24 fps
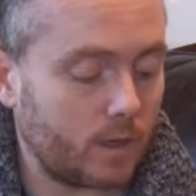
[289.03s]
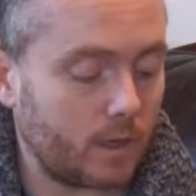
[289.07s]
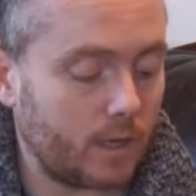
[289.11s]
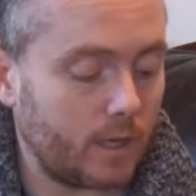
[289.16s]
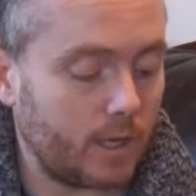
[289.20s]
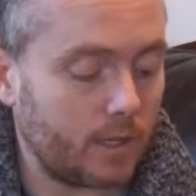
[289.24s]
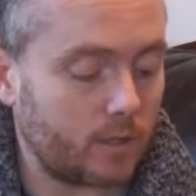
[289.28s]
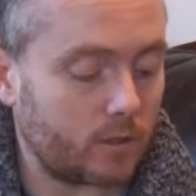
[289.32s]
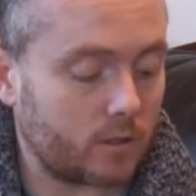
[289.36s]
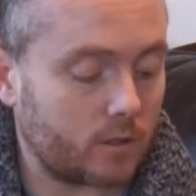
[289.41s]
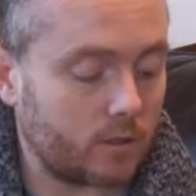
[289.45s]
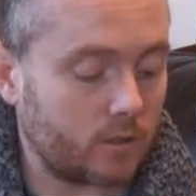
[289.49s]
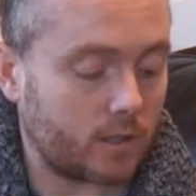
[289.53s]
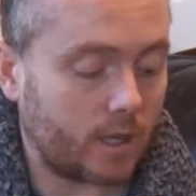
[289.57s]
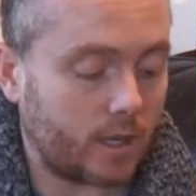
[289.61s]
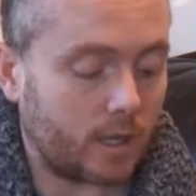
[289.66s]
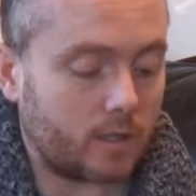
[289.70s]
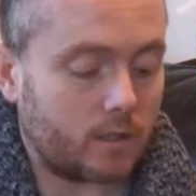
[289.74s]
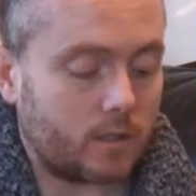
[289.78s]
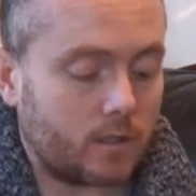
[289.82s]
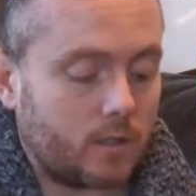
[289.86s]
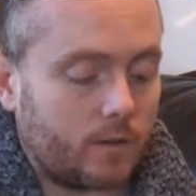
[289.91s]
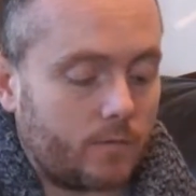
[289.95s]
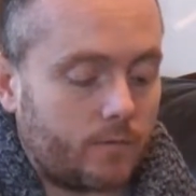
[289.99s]
each
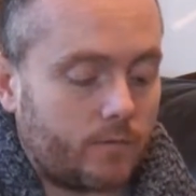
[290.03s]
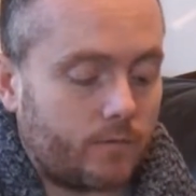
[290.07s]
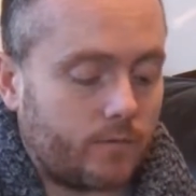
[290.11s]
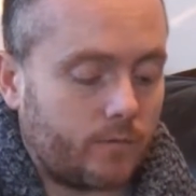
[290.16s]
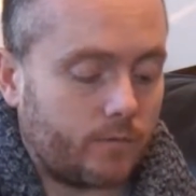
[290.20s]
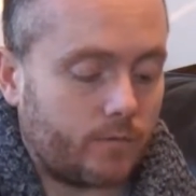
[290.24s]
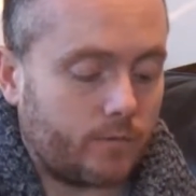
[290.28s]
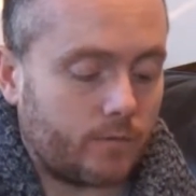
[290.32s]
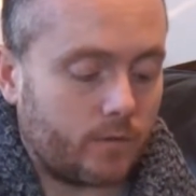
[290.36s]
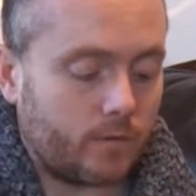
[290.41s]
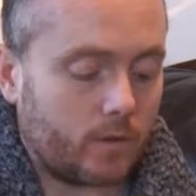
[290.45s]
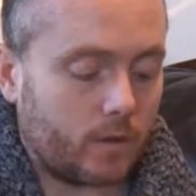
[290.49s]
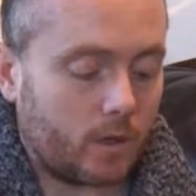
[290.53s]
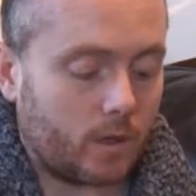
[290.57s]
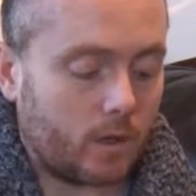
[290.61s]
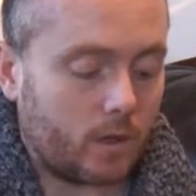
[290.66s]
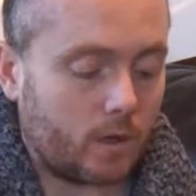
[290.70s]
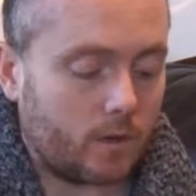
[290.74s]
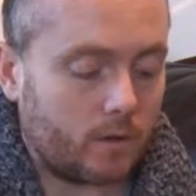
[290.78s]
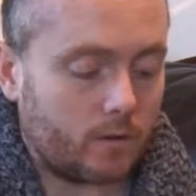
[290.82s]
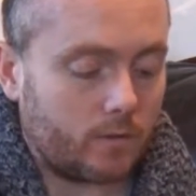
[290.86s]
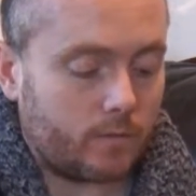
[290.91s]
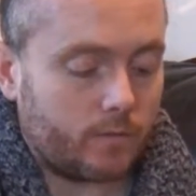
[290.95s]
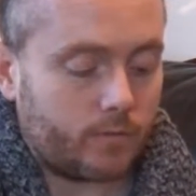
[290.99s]
consecutive
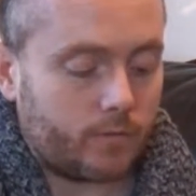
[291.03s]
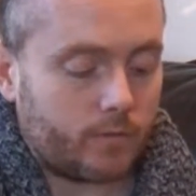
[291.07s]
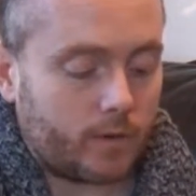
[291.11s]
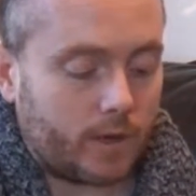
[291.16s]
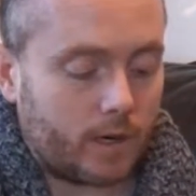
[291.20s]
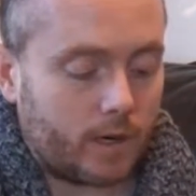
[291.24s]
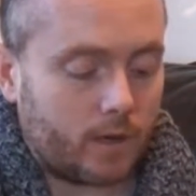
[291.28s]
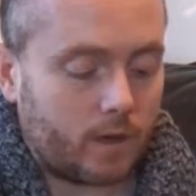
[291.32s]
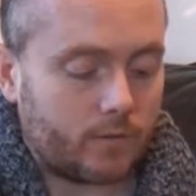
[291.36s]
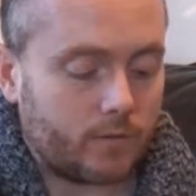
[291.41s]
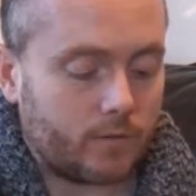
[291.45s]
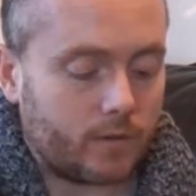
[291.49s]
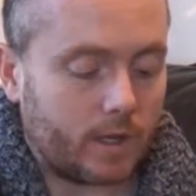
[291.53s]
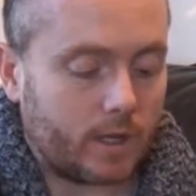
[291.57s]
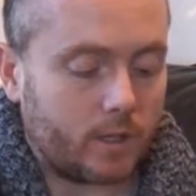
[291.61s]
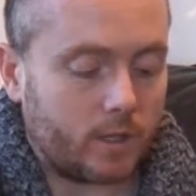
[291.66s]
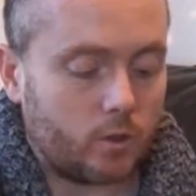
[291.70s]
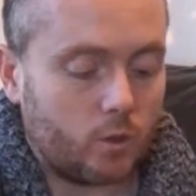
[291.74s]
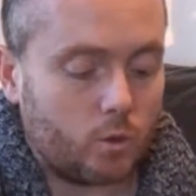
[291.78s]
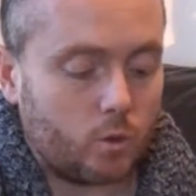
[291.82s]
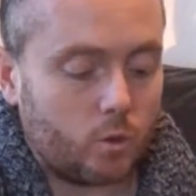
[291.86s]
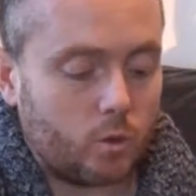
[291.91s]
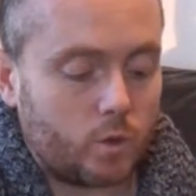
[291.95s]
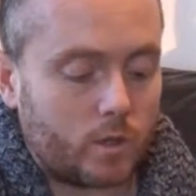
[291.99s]
uh, fret after that
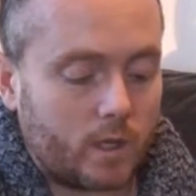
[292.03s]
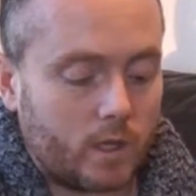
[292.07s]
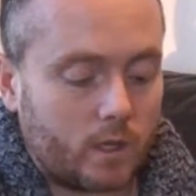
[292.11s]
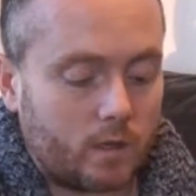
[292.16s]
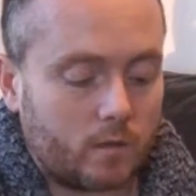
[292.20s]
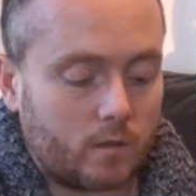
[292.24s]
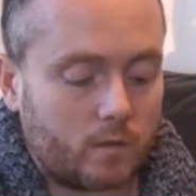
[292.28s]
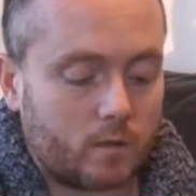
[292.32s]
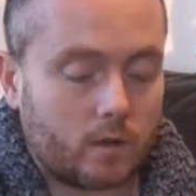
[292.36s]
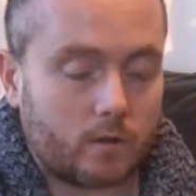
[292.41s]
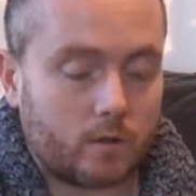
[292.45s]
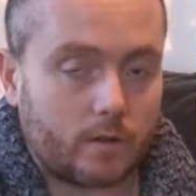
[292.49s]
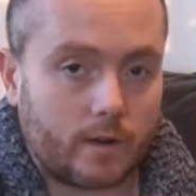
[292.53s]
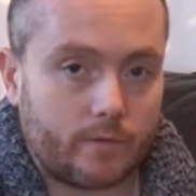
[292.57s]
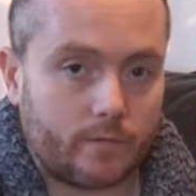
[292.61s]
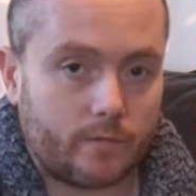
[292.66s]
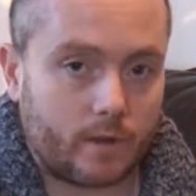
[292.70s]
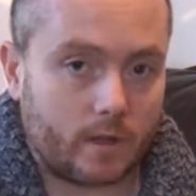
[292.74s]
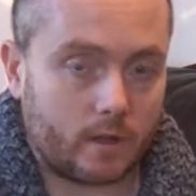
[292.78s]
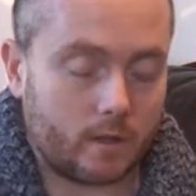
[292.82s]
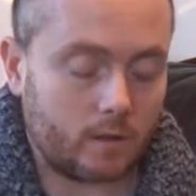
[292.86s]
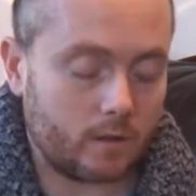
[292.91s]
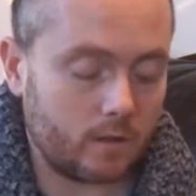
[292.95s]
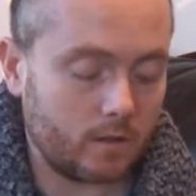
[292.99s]
using the correct
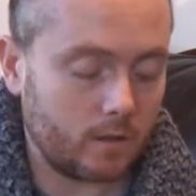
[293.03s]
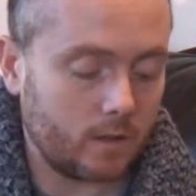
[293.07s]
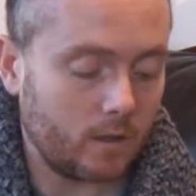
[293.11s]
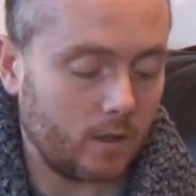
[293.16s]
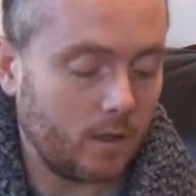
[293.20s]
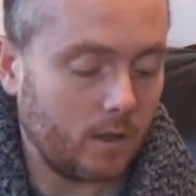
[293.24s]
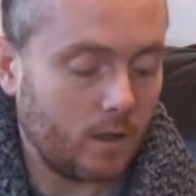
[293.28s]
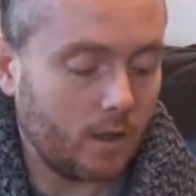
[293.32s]
fingers,